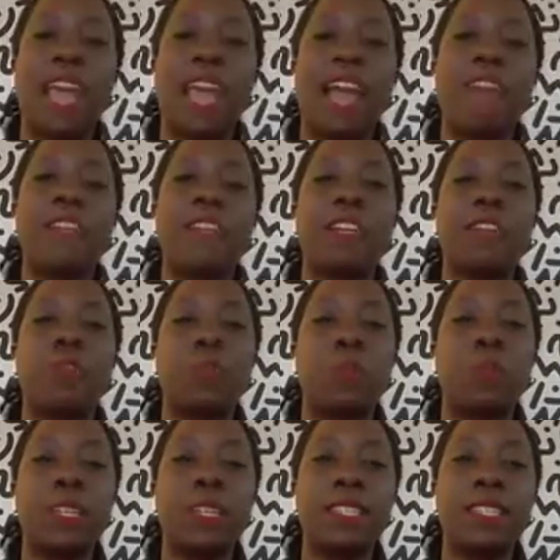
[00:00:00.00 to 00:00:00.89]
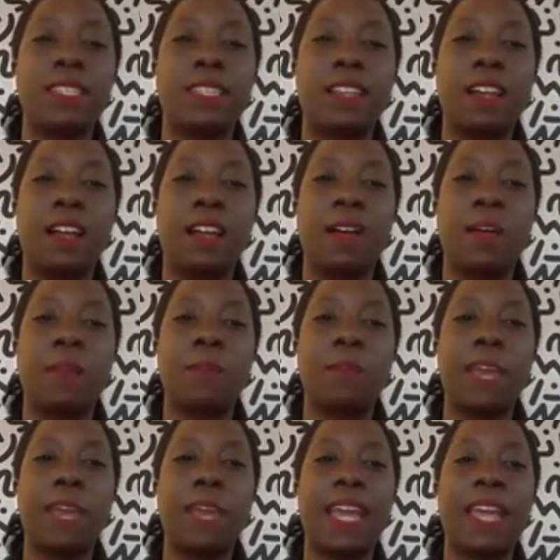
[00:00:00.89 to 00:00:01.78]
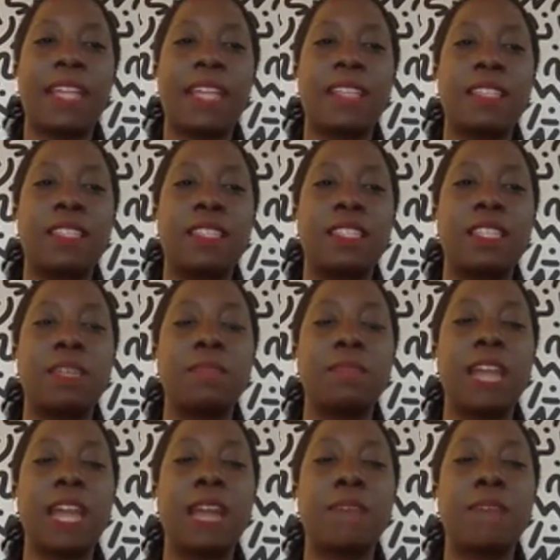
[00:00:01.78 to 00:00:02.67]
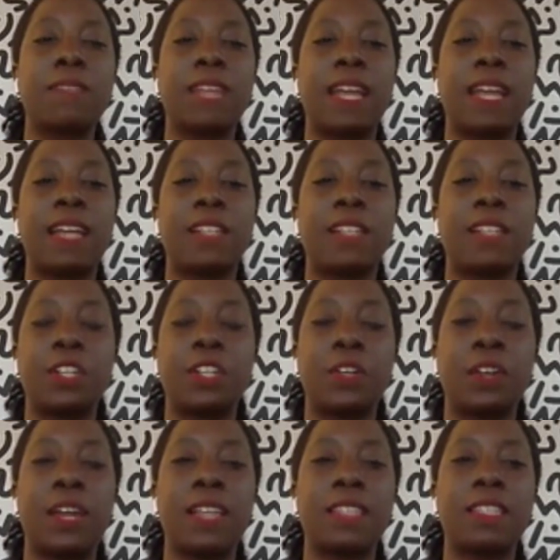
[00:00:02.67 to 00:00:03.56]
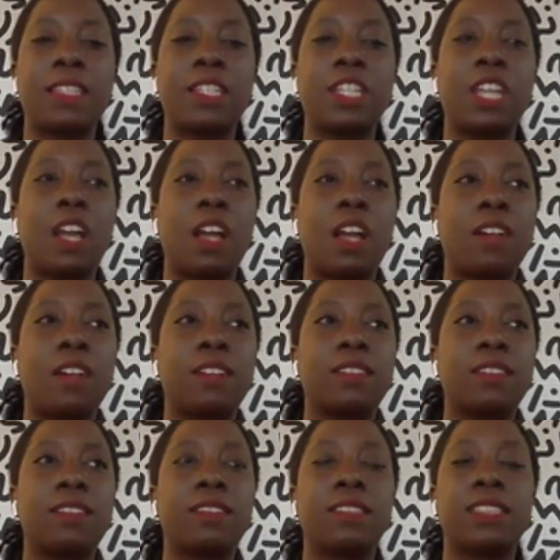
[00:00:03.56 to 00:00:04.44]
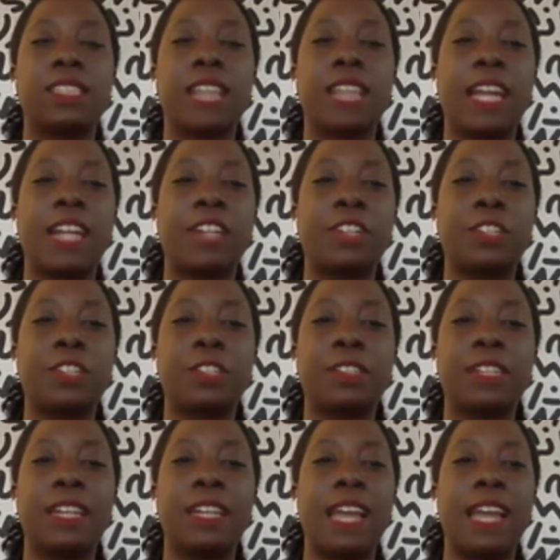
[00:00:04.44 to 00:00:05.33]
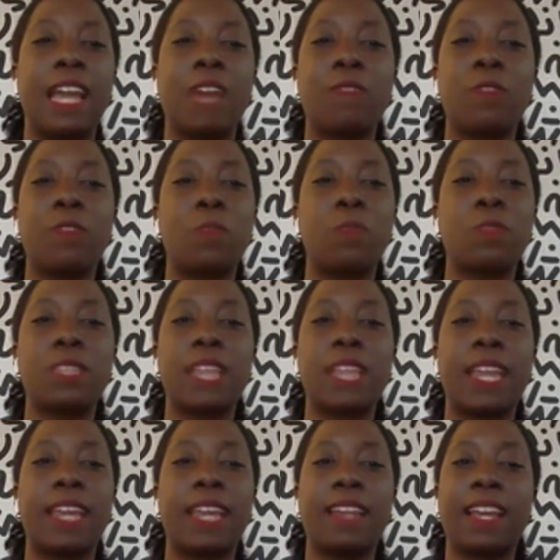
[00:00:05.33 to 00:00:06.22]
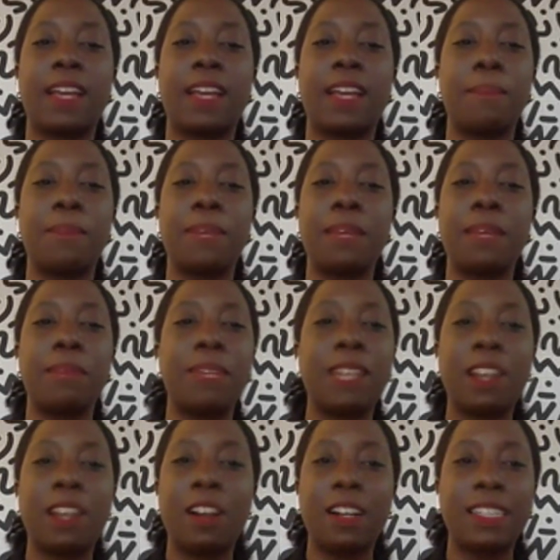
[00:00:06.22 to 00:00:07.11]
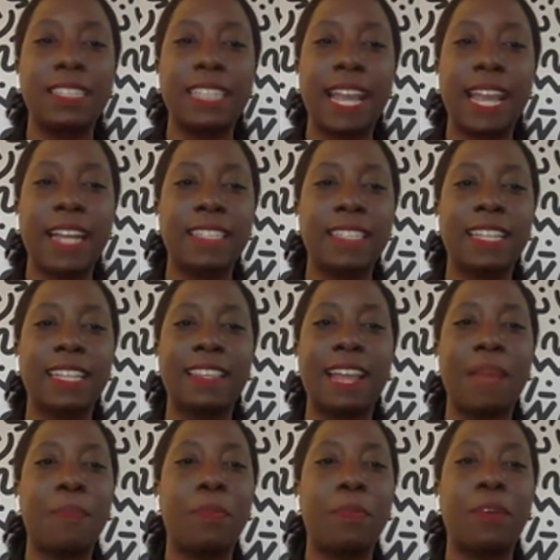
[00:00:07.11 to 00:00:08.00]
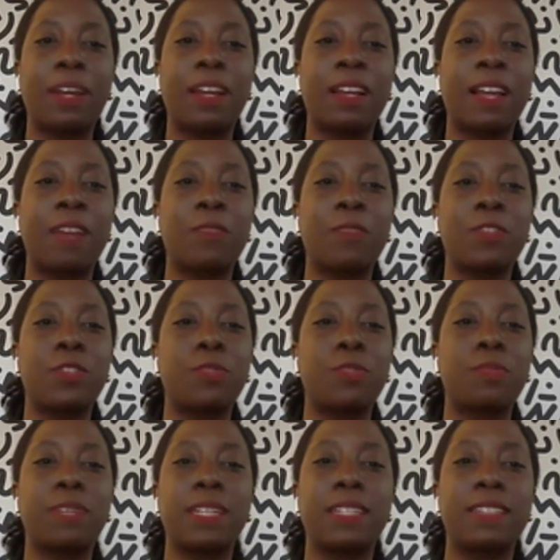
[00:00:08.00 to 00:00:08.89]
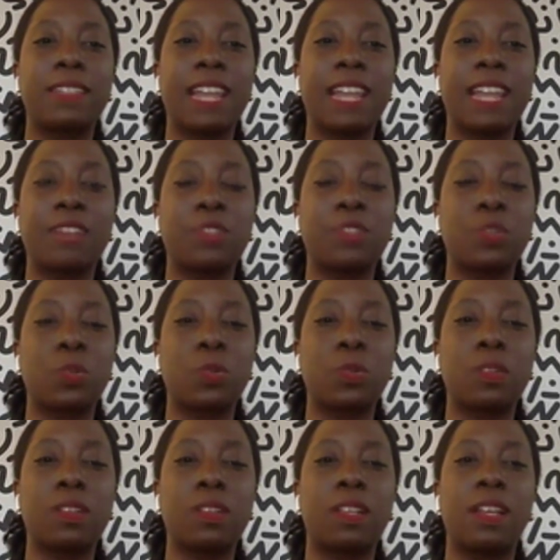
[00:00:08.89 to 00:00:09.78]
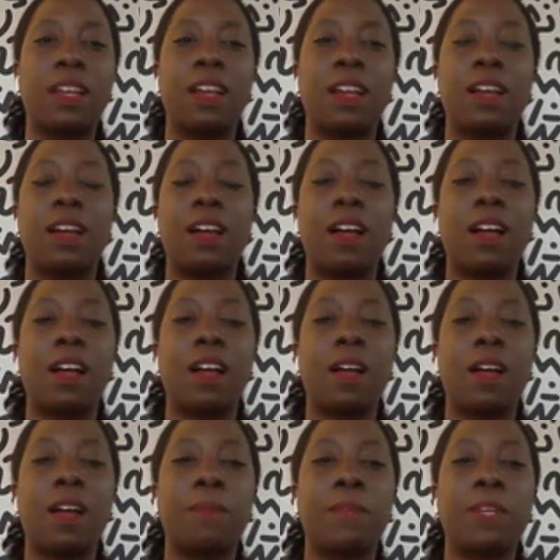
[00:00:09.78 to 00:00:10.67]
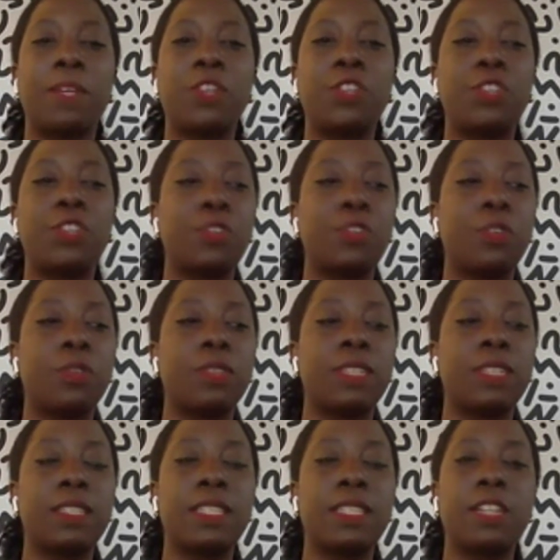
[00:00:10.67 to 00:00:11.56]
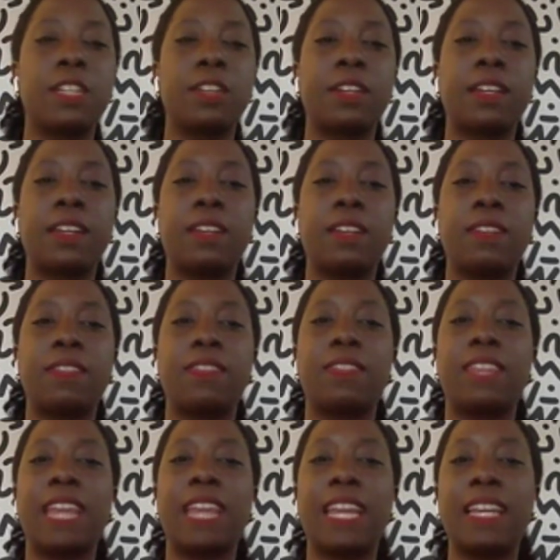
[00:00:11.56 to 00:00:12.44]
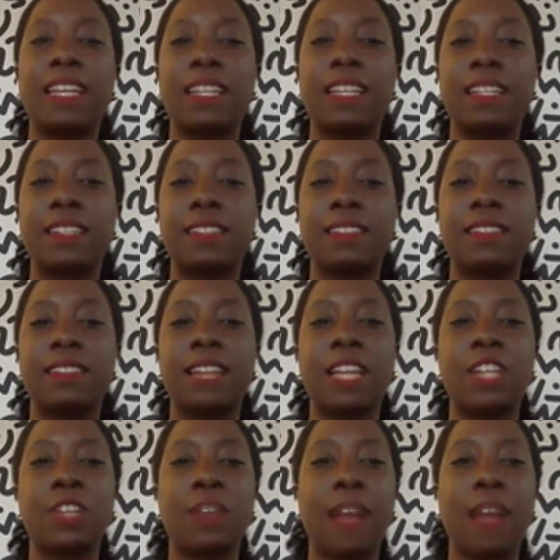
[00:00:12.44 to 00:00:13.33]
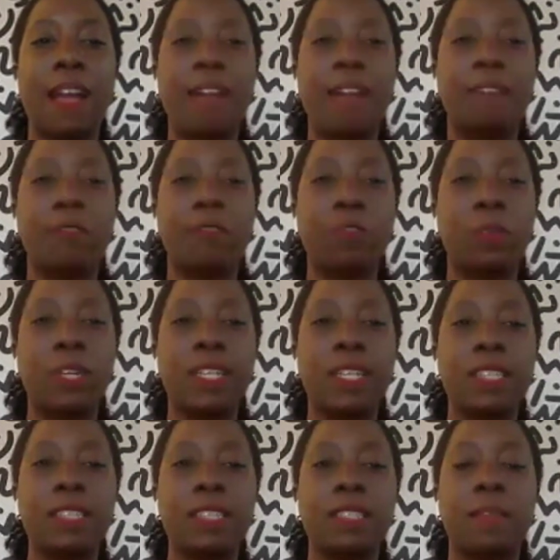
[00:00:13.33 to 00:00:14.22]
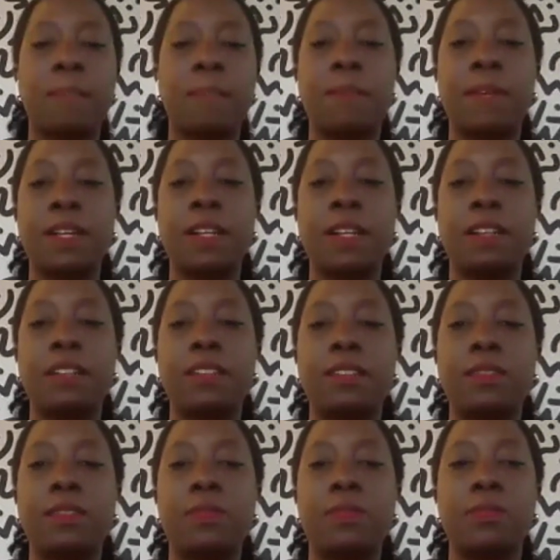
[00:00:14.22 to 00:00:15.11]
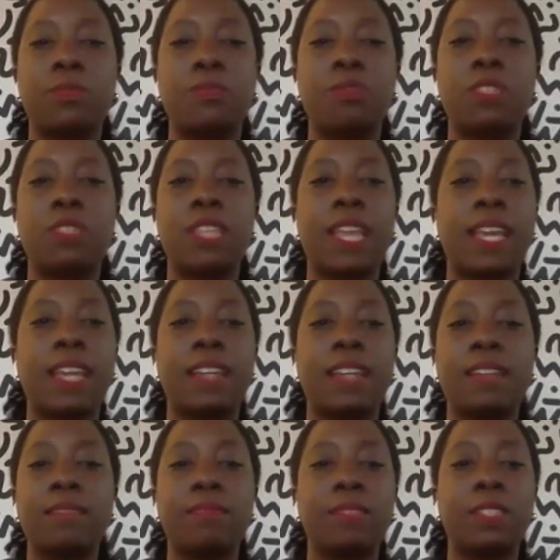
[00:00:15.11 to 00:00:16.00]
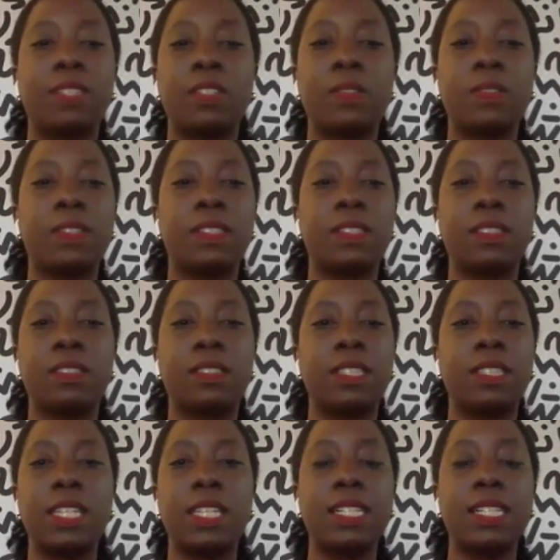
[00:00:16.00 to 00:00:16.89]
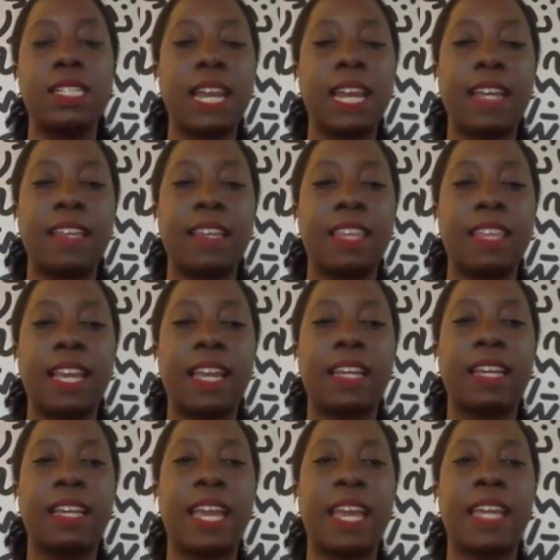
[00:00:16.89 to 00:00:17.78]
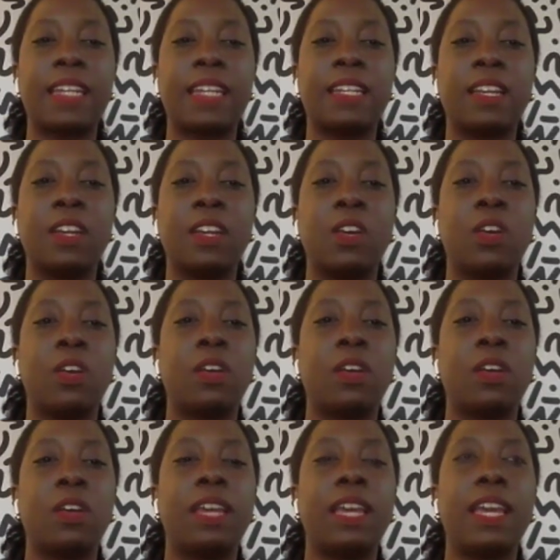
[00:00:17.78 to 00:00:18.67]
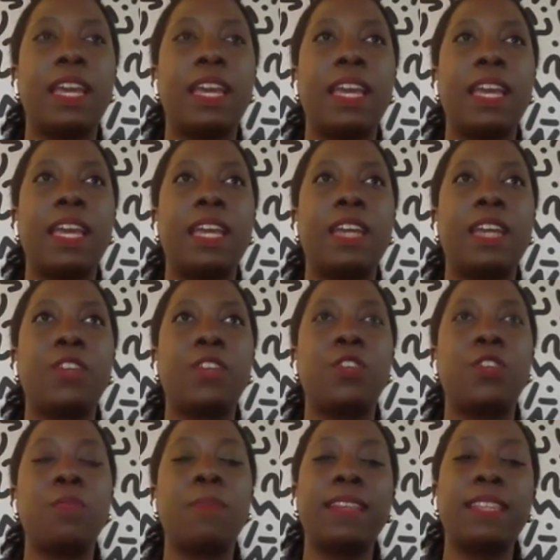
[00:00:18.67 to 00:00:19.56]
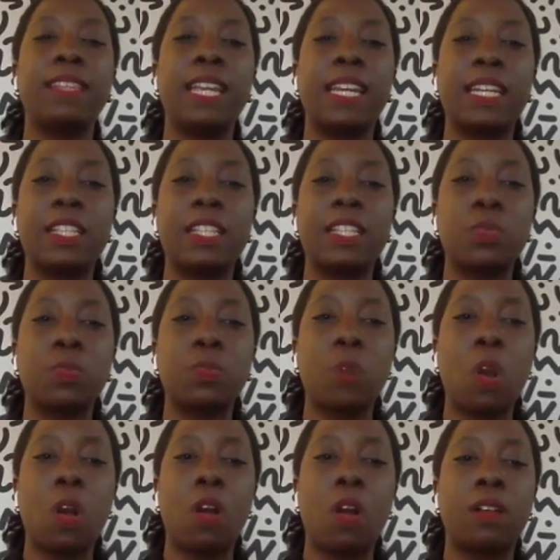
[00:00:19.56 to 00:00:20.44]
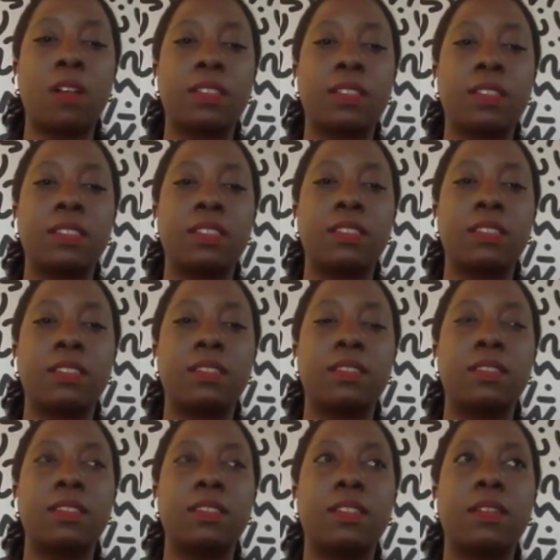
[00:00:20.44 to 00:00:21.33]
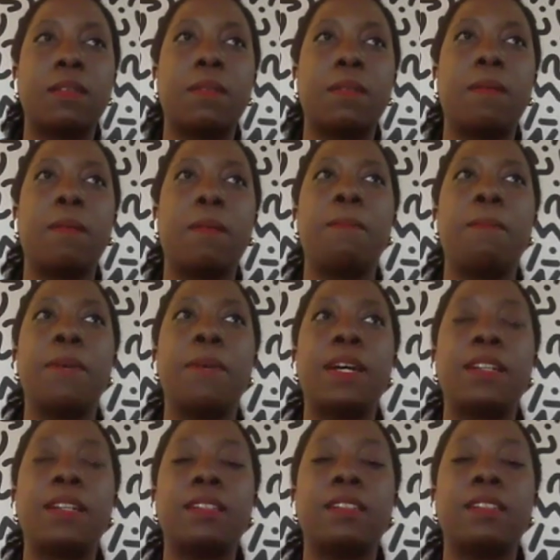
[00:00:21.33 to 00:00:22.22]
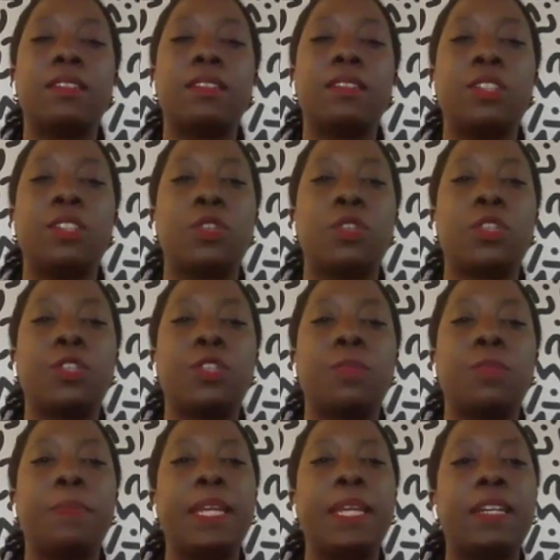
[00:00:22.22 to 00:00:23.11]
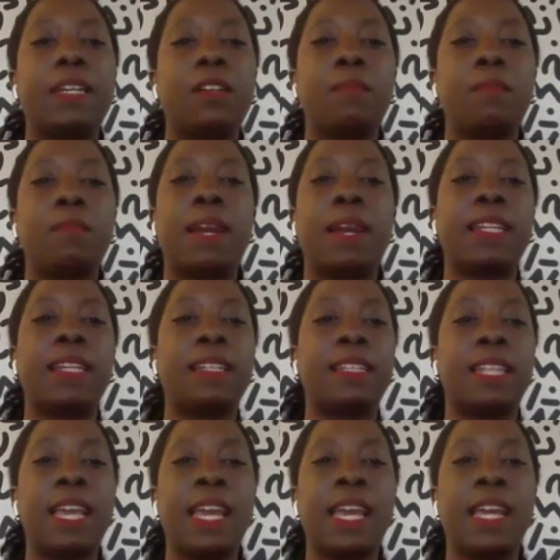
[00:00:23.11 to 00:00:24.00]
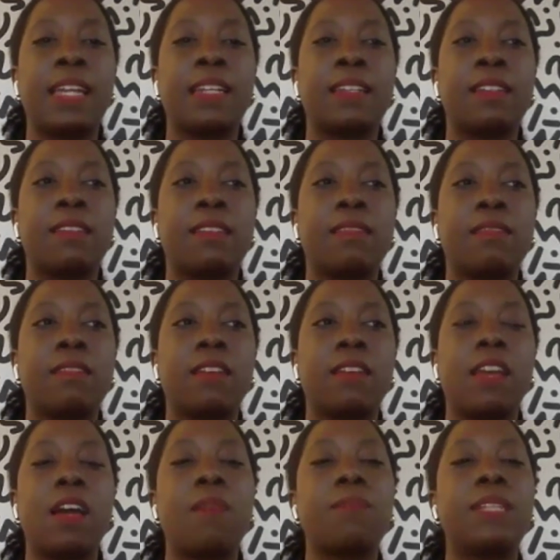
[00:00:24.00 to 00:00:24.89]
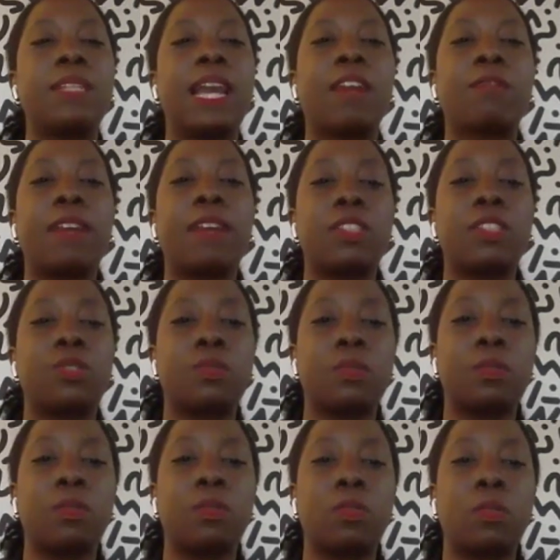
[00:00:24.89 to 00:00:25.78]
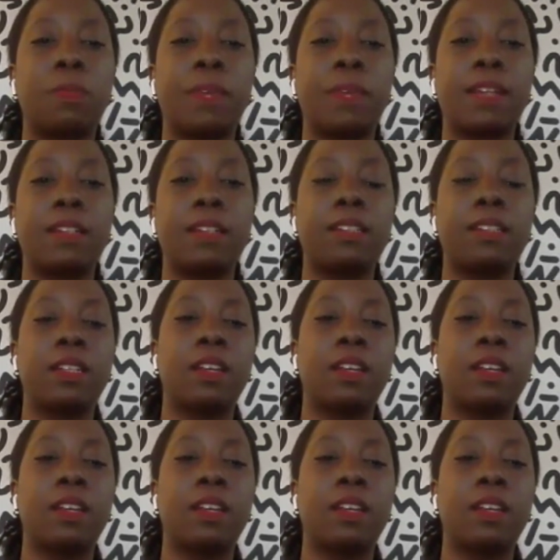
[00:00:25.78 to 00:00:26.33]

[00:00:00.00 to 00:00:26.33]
having a voice. And sometimes that, as a young designer, I would almost say like a baby architect at that point. I was 3 years out of school. You don't necessarily think that you have a voice, but you say, a teeny tiny thing, and you might think it's wrong, but your peer might then help direct you a little bit.